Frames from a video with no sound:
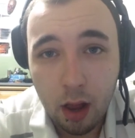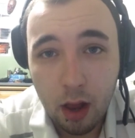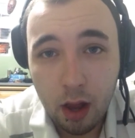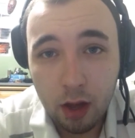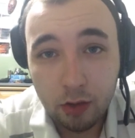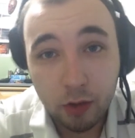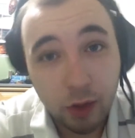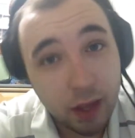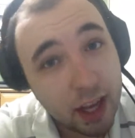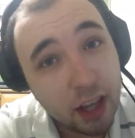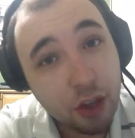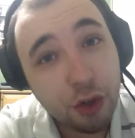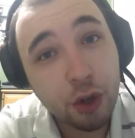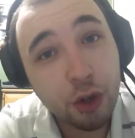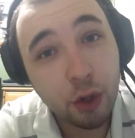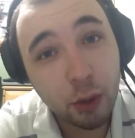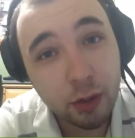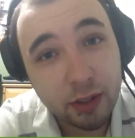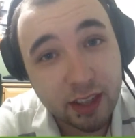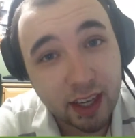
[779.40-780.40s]
So they
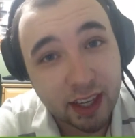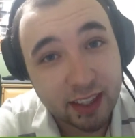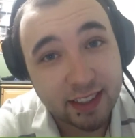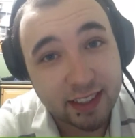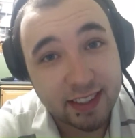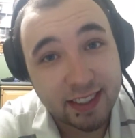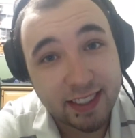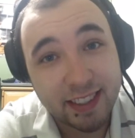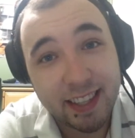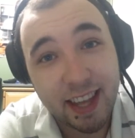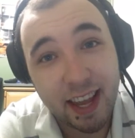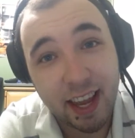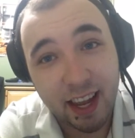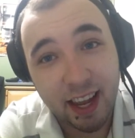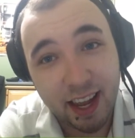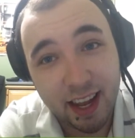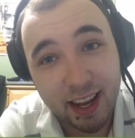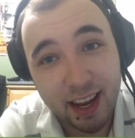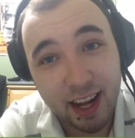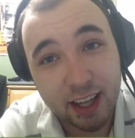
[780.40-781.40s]
introduced us to this thing,
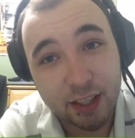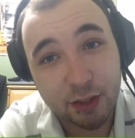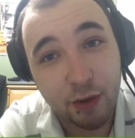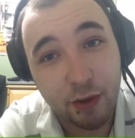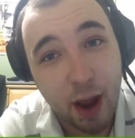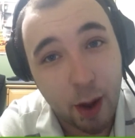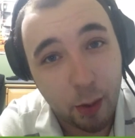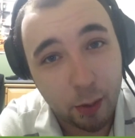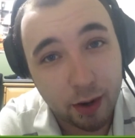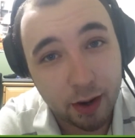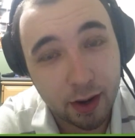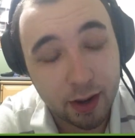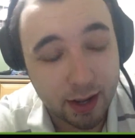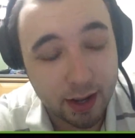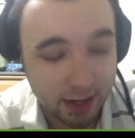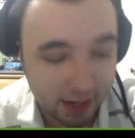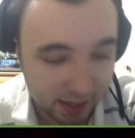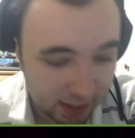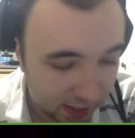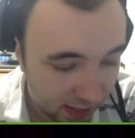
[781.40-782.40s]
next round.
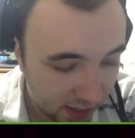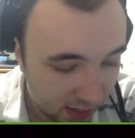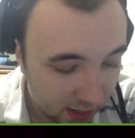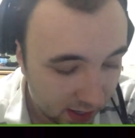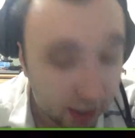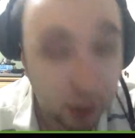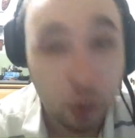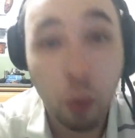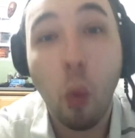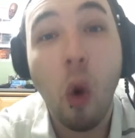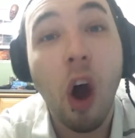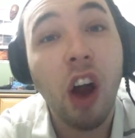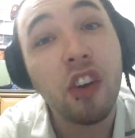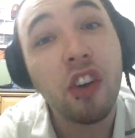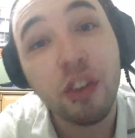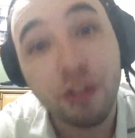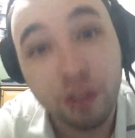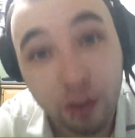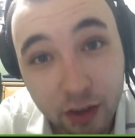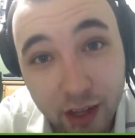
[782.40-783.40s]
This
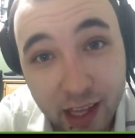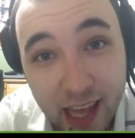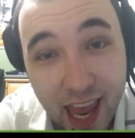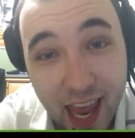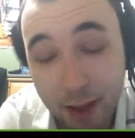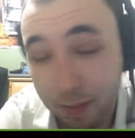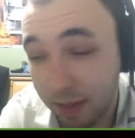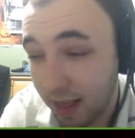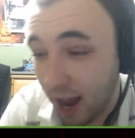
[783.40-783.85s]
wonderful game that